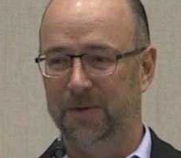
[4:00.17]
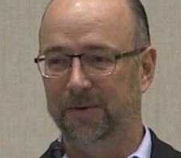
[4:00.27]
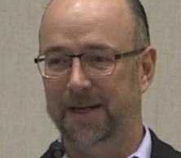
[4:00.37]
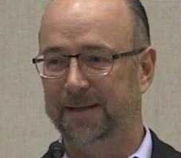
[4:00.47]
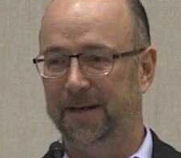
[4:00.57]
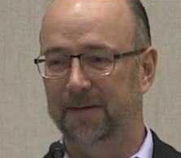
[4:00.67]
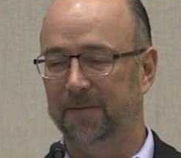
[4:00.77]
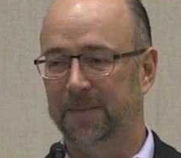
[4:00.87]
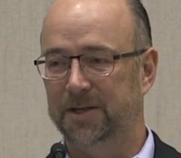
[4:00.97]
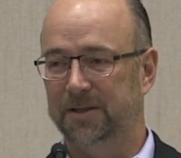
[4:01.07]
We don't get that
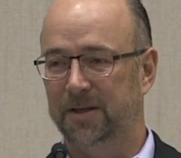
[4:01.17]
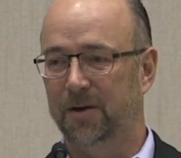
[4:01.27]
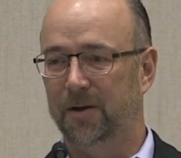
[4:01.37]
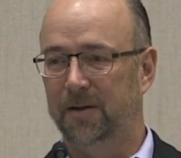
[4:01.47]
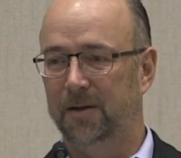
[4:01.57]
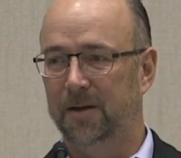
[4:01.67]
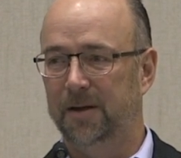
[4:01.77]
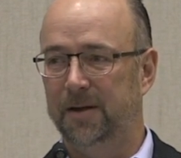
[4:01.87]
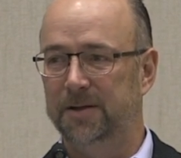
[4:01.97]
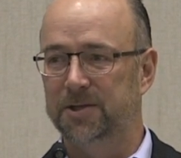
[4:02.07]
information at all.
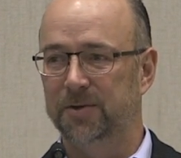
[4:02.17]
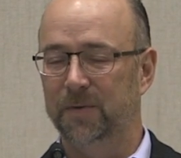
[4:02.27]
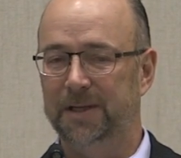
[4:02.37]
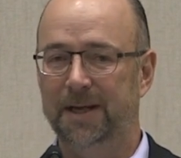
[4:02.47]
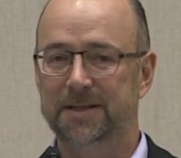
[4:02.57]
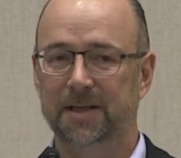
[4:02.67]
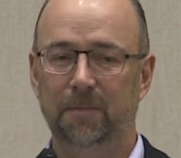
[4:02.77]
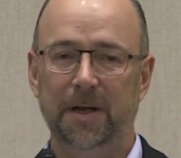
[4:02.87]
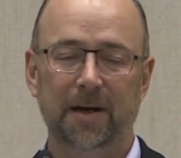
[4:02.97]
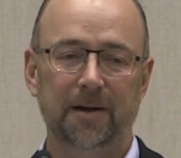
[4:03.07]
So there really is an
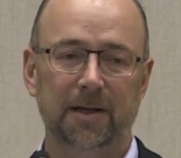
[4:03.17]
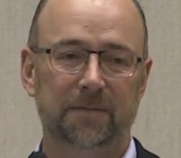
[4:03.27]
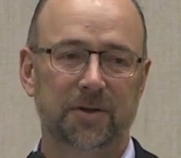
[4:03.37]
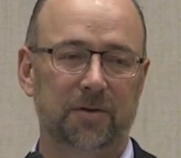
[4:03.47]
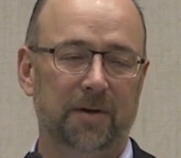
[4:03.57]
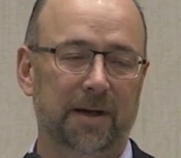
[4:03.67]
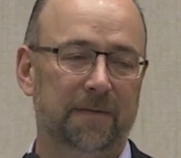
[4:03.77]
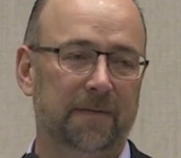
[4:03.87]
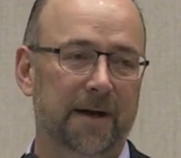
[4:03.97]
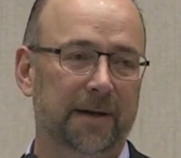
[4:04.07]
imperative to try and
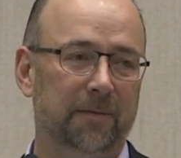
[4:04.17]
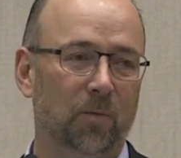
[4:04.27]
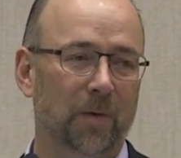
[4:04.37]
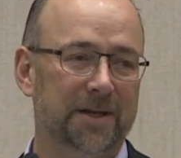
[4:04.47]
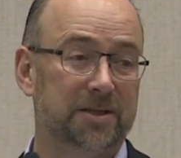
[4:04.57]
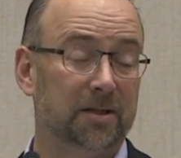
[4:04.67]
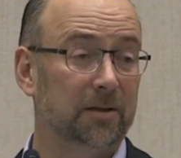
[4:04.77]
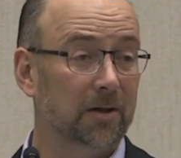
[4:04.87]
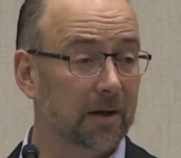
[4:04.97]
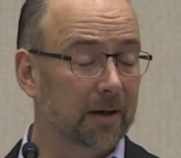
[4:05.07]
find ways to
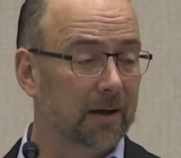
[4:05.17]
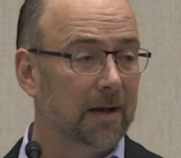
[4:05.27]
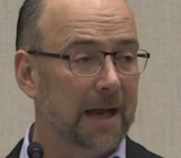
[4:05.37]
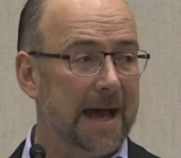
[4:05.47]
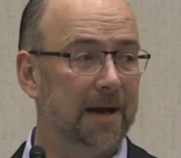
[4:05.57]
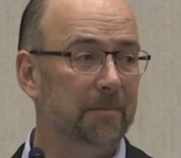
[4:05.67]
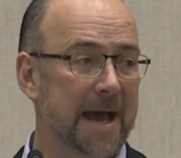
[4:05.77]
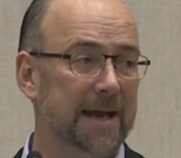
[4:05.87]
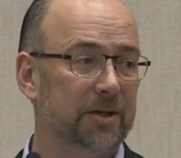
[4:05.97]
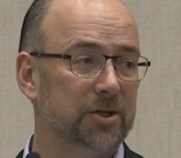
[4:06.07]
learn how to
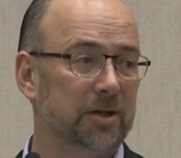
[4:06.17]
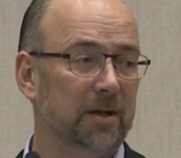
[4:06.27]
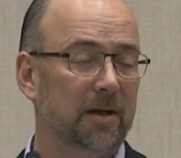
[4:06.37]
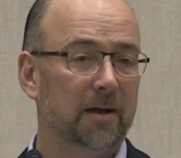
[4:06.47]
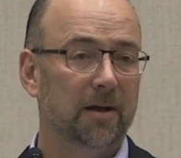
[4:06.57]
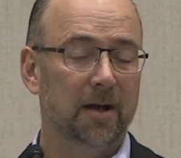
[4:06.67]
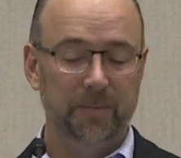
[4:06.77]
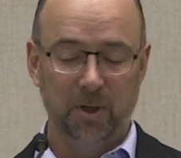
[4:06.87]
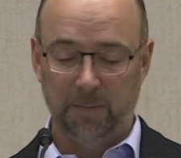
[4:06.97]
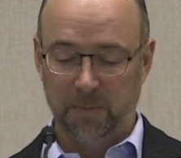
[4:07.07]
manage
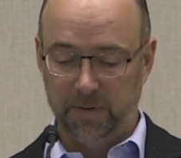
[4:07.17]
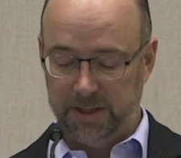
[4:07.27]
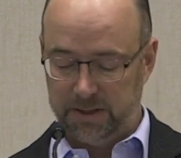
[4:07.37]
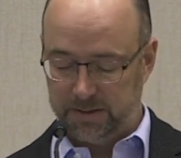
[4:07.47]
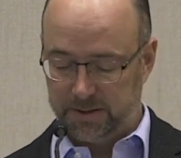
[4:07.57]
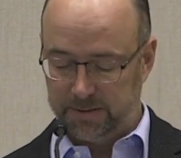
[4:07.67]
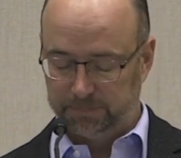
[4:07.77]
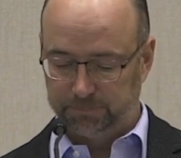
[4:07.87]
your operations.